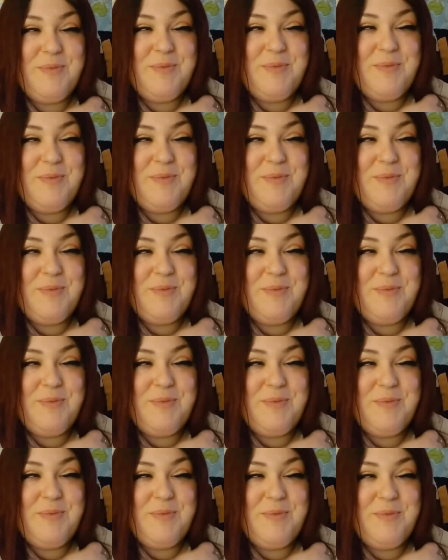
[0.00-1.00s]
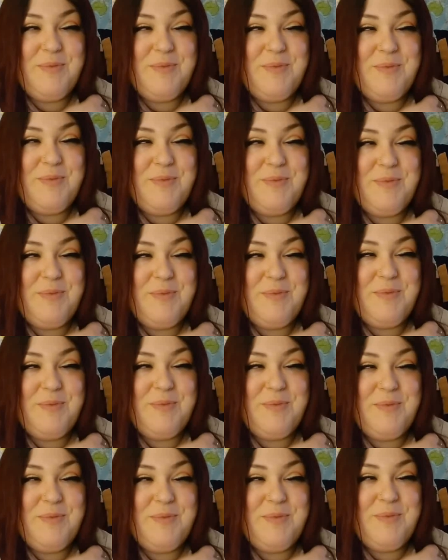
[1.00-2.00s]

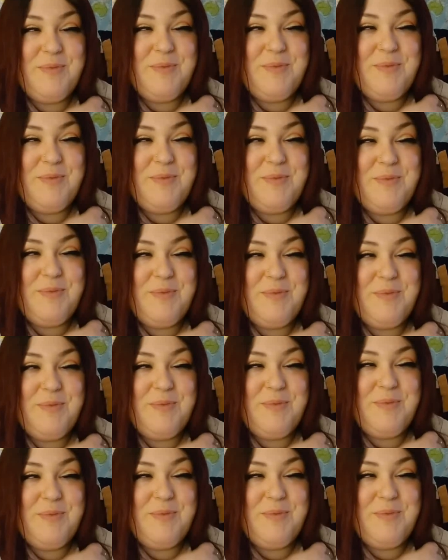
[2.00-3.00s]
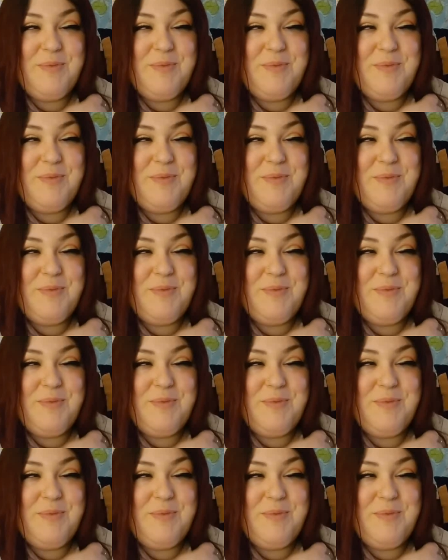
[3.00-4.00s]

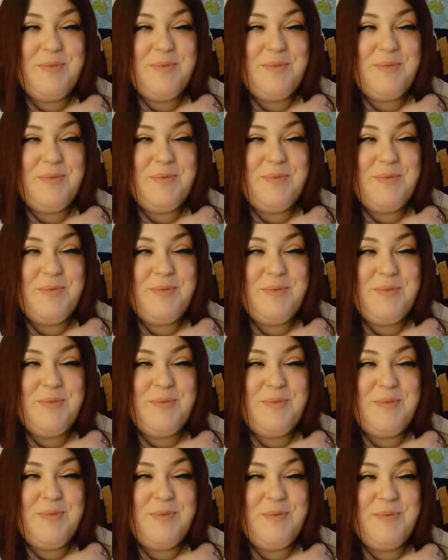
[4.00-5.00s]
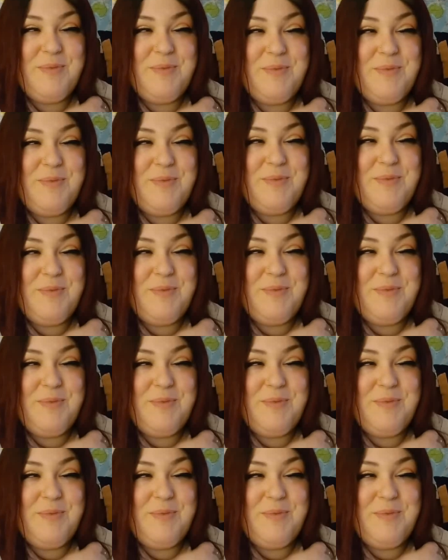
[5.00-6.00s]

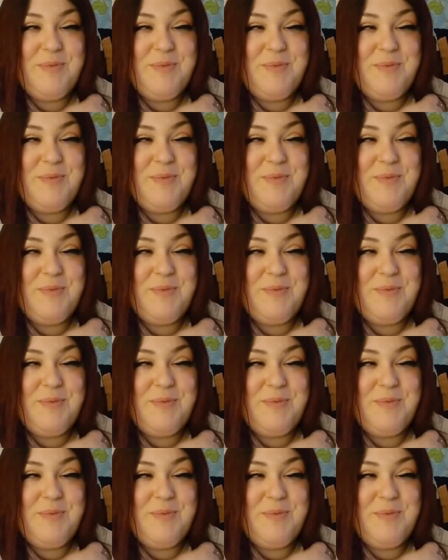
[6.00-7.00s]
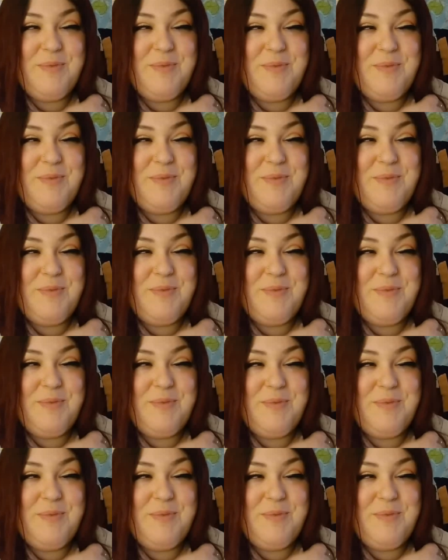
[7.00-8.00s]

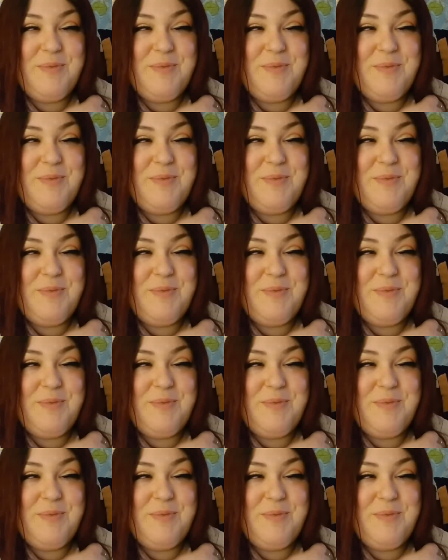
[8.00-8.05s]
This person isn't speaking.